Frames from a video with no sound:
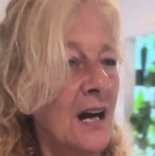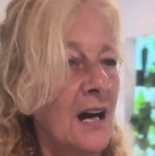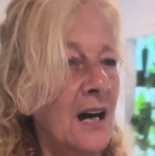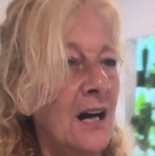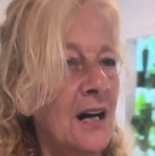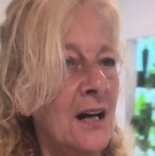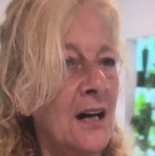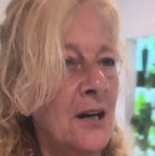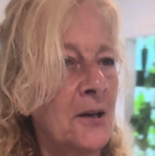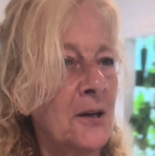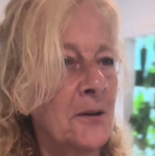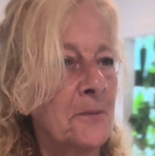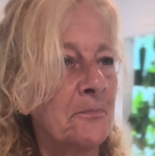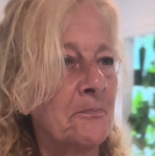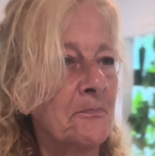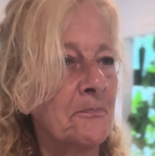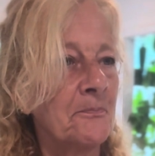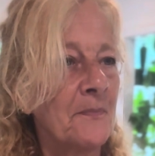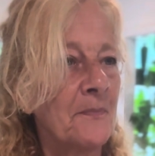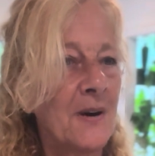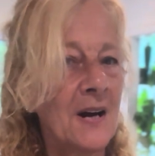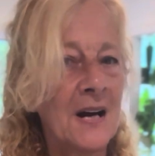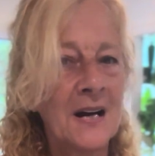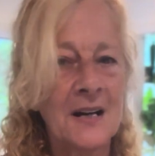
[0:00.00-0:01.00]

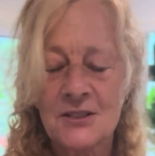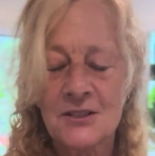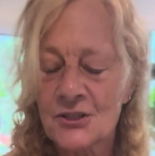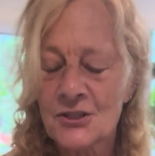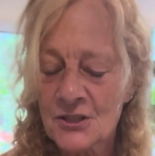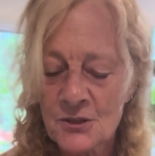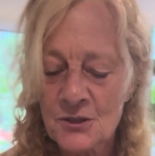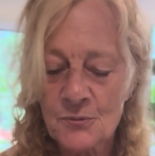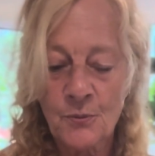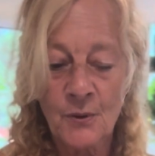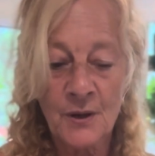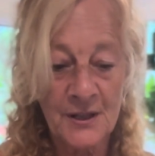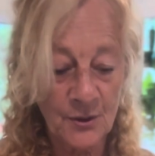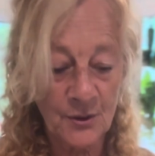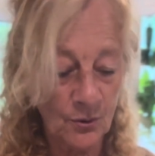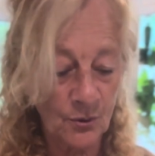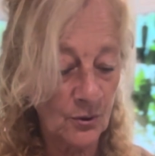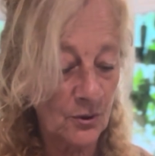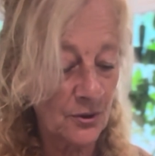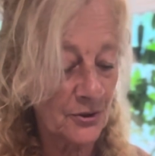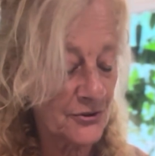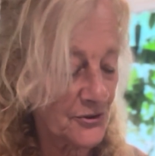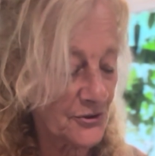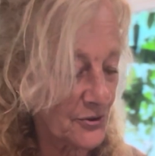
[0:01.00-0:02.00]
I just want to
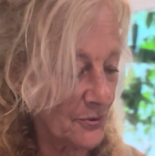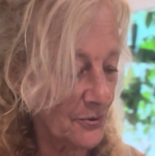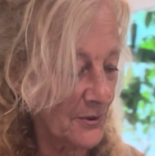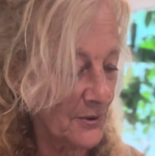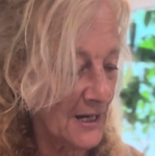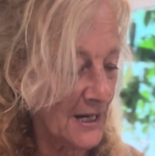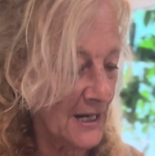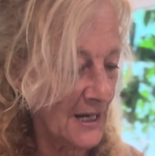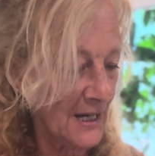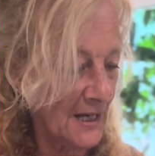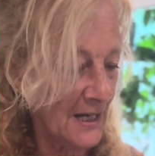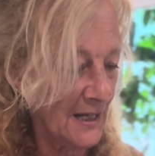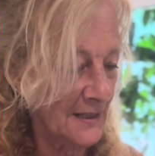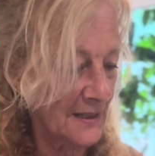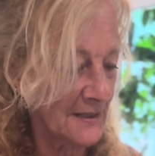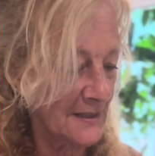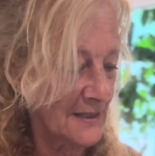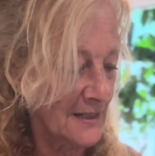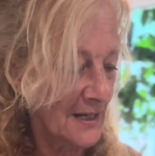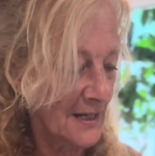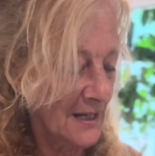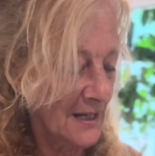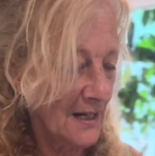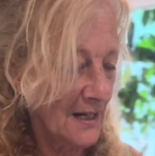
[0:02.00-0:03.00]
also add
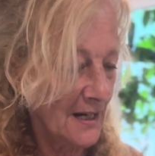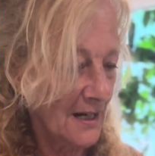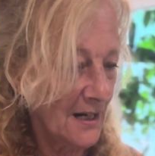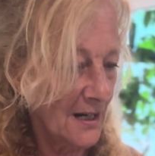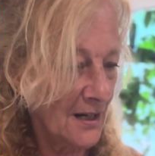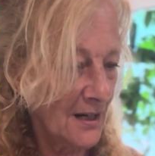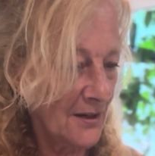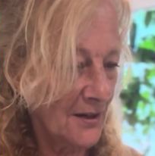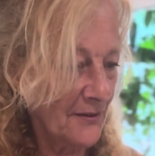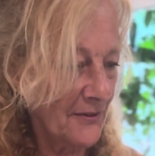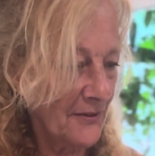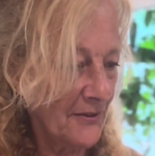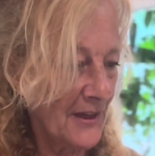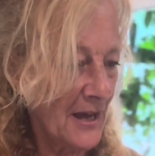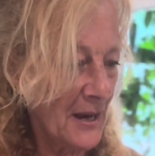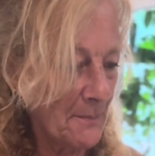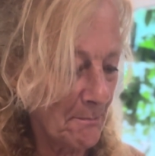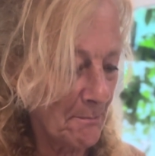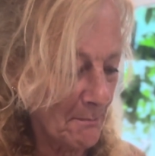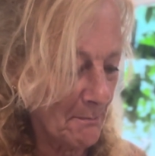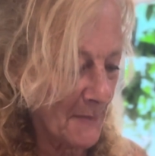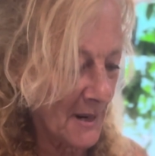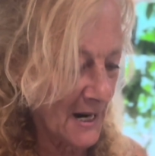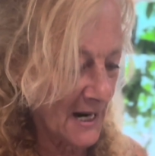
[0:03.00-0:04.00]
that
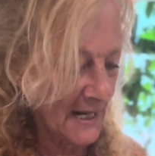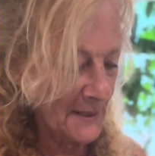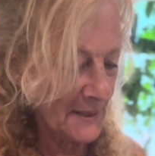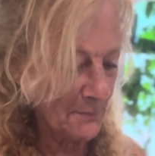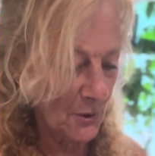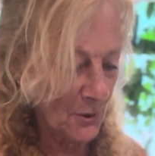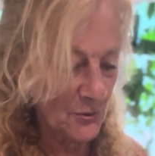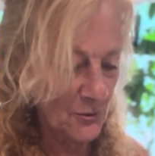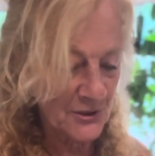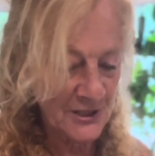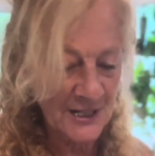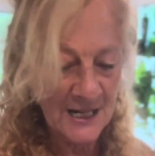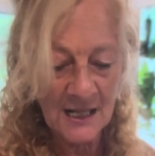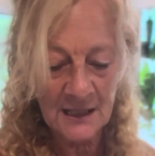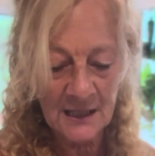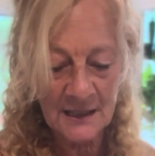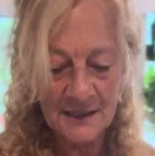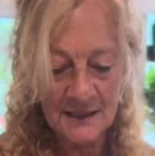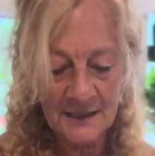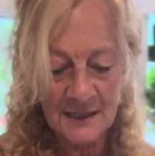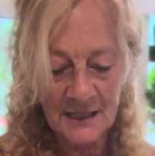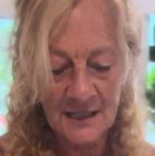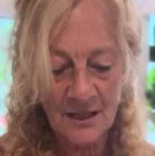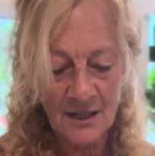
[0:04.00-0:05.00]
my
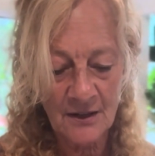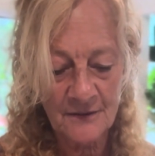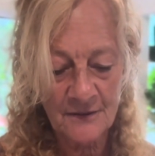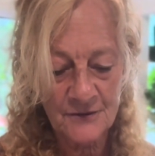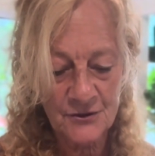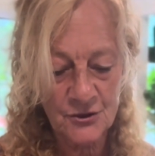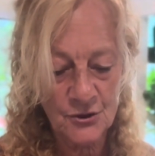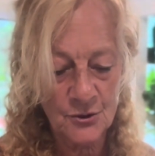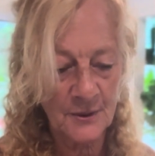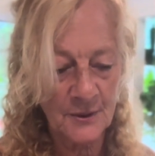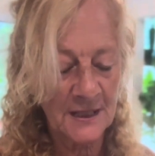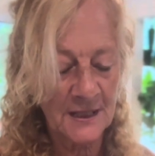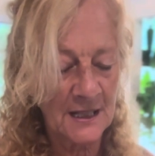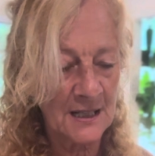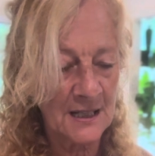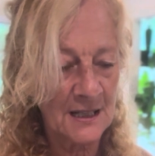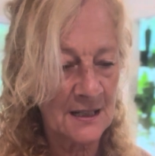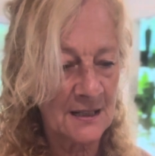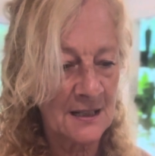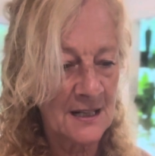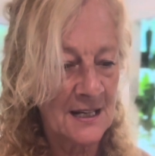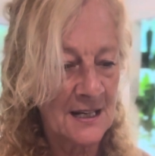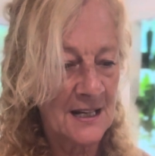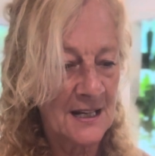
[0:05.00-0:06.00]
modality of doing
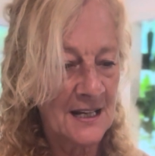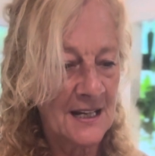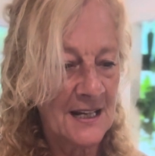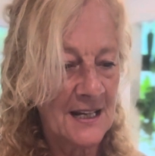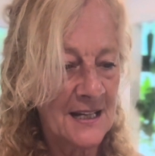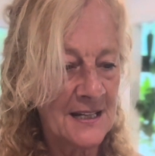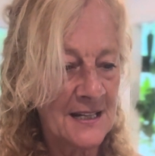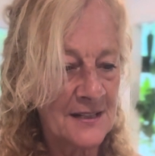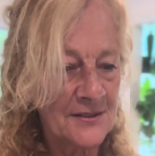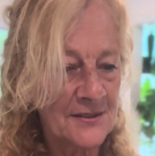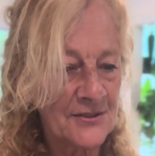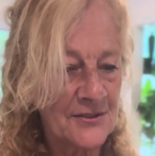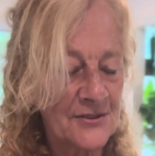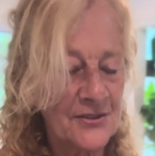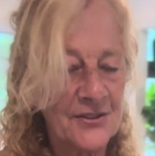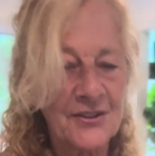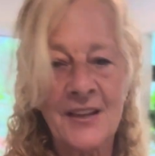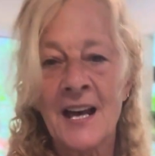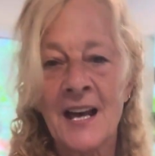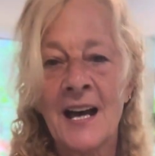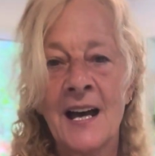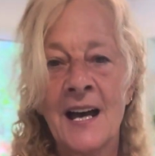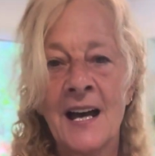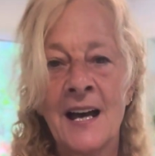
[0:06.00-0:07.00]
it is
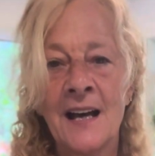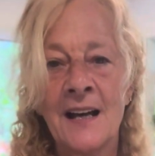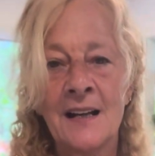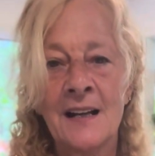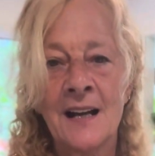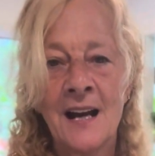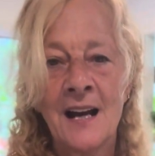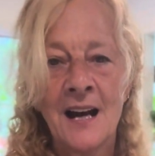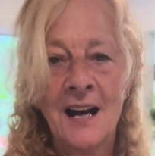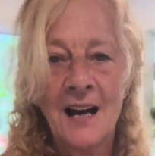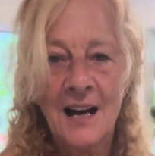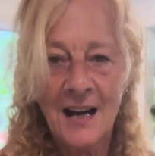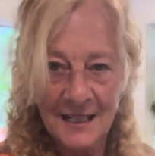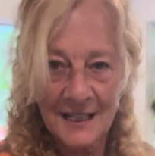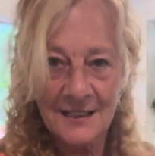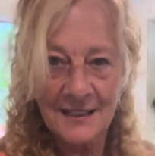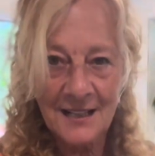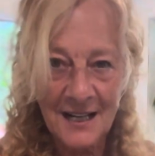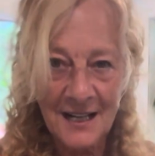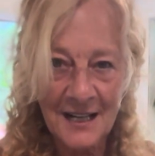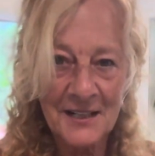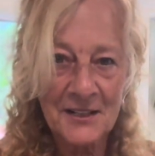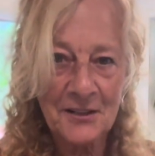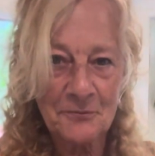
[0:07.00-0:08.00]
that I
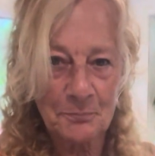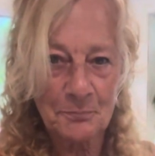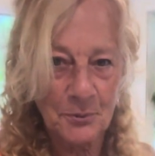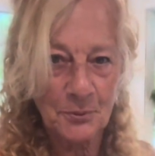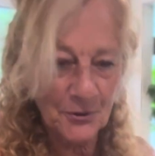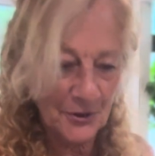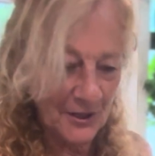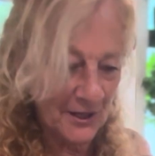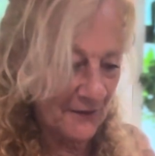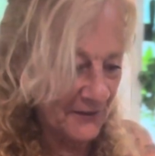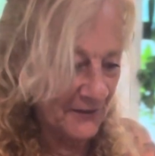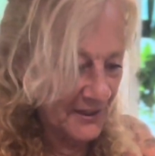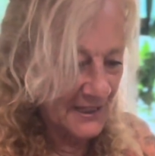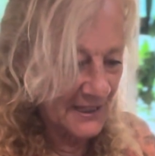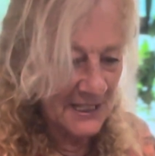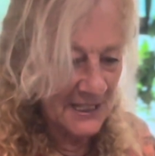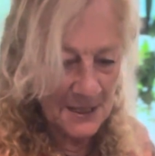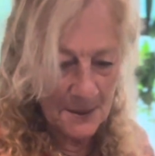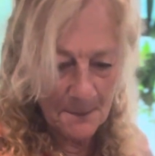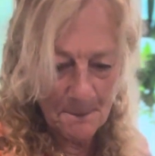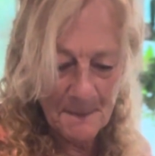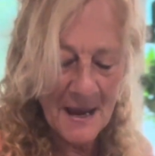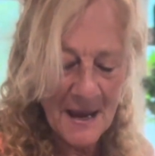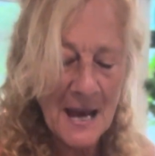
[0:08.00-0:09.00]
kind of put everything
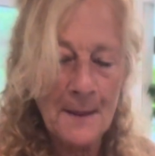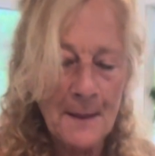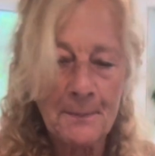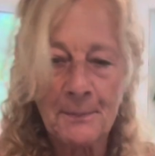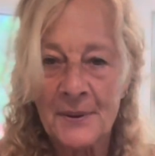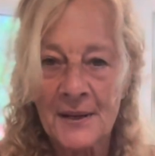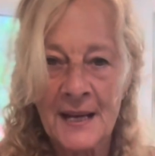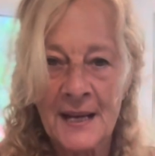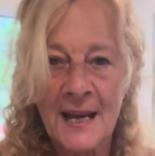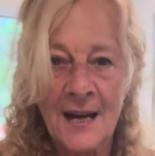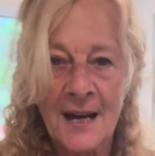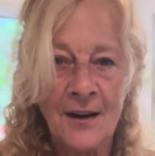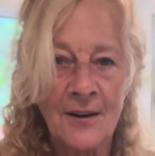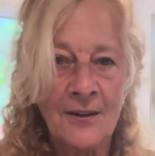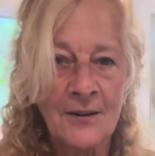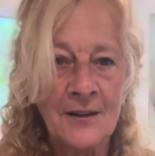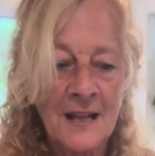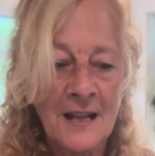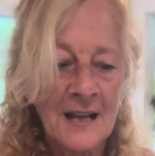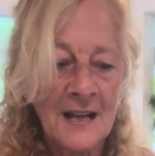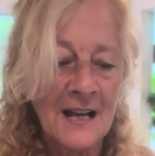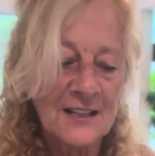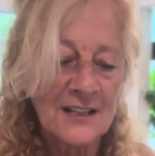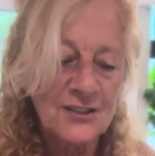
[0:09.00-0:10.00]
and map it out,
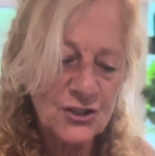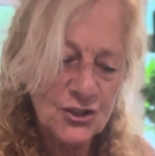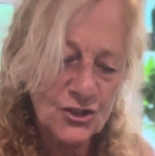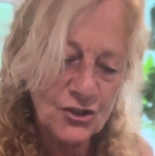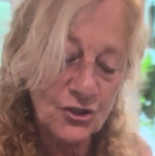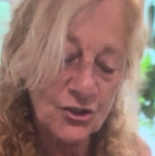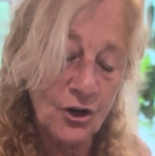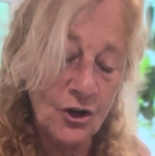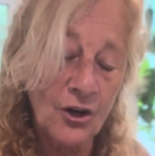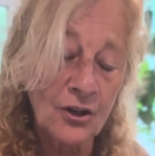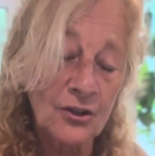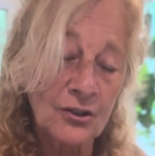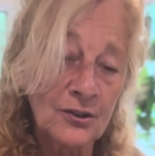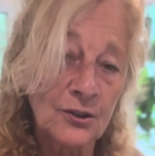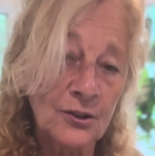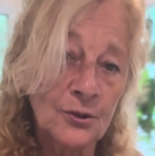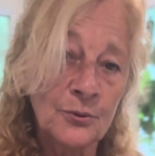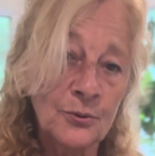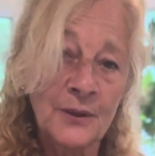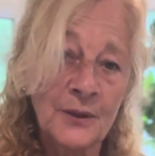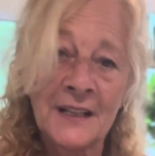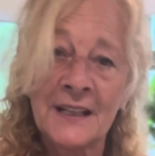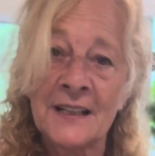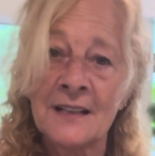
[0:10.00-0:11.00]
start
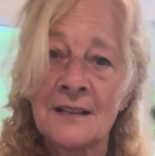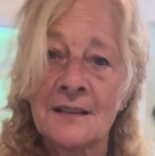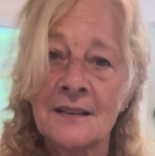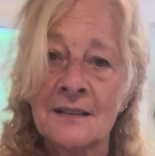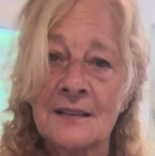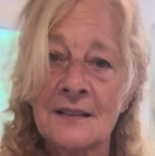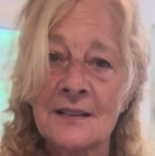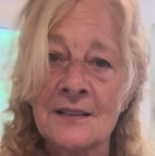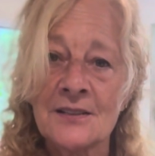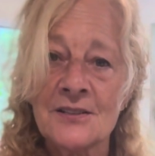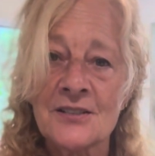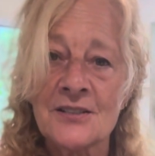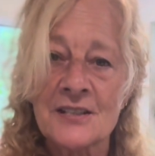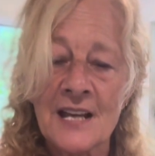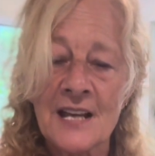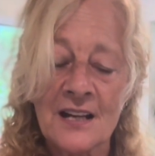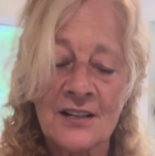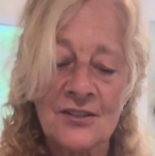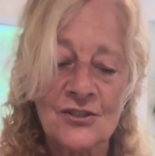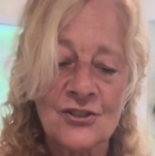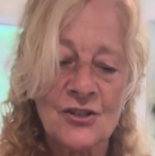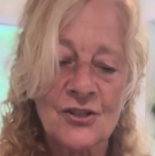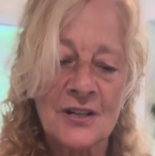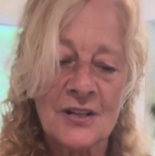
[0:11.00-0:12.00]
gluing a little
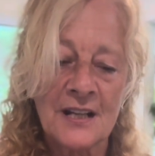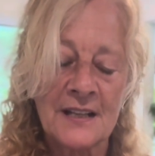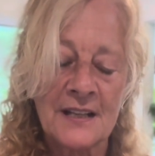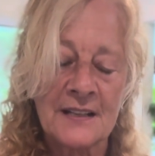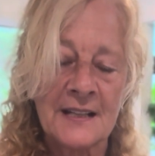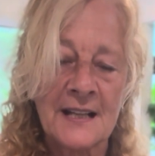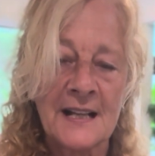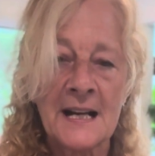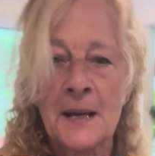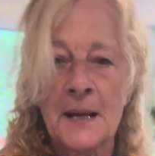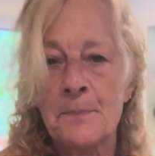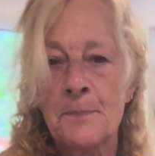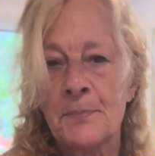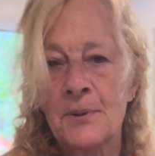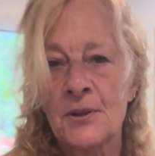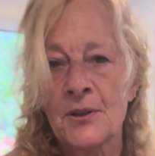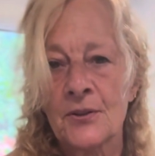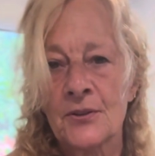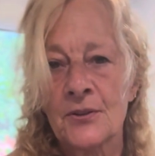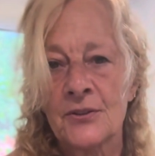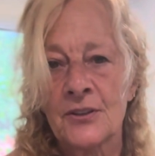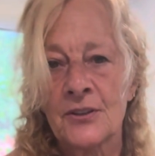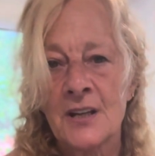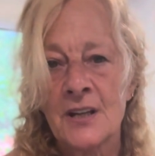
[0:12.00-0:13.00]
section, and then I
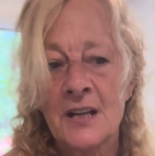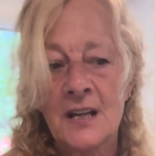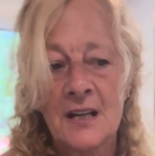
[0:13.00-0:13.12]
build.